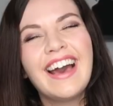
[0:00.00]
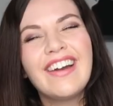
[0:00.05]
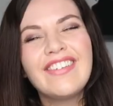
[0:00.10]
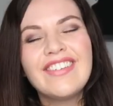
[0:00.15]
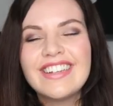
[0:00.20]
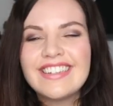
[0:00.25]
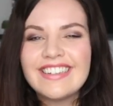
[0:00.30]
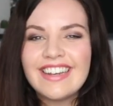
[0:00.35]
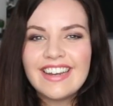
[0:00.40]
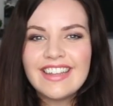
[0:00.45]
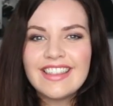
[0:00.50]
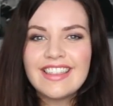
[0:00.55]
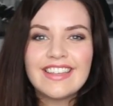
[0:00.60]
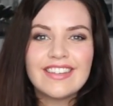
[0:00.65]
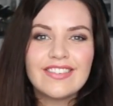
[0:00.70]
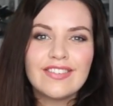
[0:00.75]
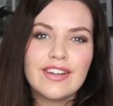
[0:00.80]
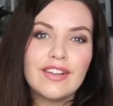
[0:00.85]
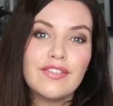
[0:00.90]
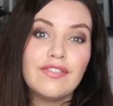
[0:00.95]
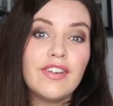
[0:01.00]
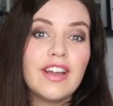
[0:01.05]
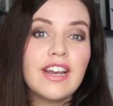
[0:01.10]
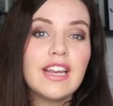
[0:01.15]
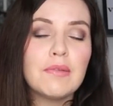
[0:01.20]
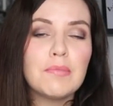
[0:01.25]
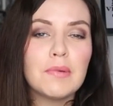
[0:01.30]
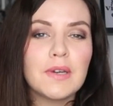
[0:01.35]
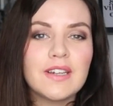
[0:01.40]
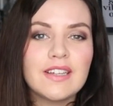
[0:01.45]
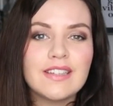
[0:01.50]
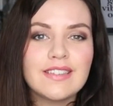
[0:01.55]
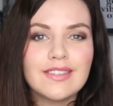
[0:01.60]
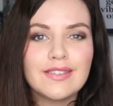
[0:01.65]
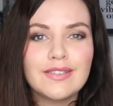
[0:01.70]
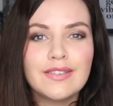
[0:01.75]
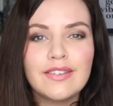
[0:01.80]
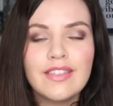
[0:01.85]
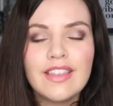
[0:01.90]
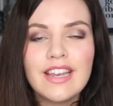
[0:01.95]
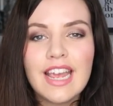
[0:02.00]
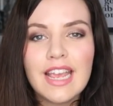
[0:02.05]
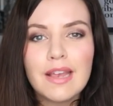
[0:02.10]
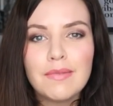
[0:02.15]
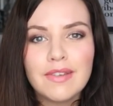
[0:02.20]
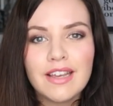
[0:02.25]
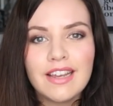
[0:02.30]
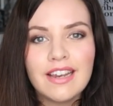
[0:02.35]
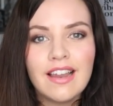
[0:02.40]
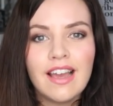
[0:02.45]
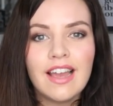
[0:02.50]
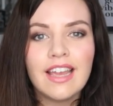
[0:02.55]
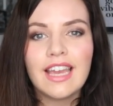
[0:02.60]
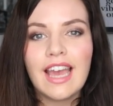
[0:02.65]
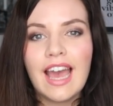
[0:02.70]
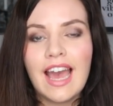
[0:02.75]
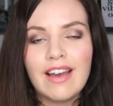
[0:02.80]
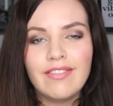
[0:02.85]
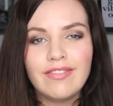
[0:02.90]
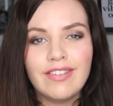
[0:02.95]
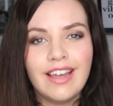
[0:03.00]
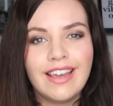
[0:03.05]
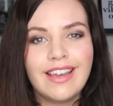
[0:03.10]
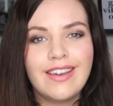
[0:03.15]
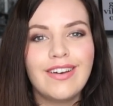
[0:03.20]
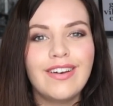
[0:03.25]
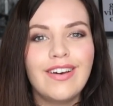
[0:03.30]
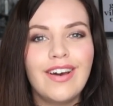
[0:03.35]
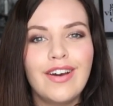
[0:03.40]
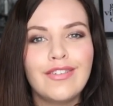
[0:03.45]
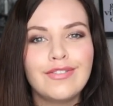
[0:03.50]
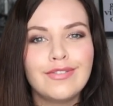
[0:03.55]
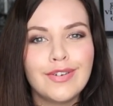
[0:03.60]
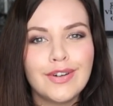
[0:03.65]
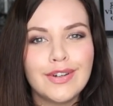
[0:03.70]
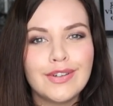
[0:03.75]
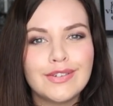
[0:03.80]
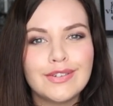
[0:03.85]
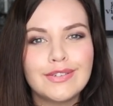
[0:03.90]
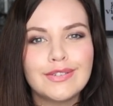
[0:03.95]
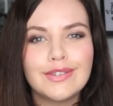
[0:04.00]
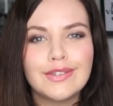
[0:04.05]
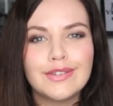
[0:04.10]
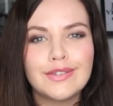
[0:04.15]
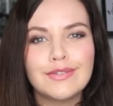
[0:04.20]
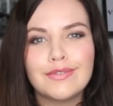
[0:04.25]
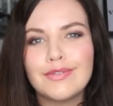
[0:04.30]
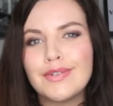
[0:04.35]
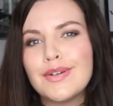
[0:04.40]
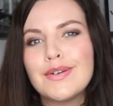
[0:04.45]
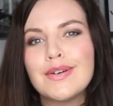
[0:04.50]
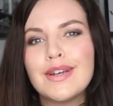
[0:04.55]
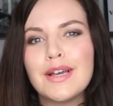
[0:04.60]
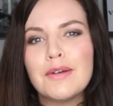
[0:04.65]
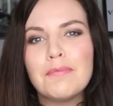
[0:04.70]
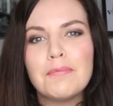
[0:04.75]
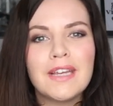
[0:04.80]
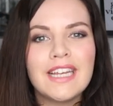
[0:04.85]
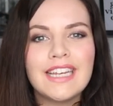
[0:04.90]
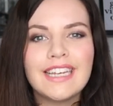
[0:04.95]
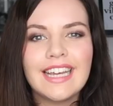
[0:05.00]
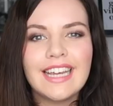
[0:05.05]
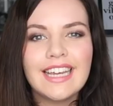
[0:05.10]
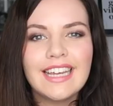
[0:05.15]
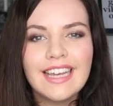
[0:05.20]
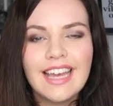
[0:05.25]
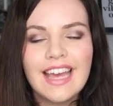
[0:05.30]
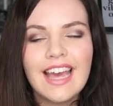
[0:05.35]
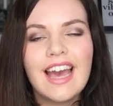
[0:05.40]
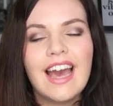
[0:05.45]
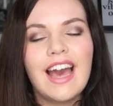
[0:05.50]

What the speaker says: which I think is really funny because all the names I like have like a royal or ruler meaning.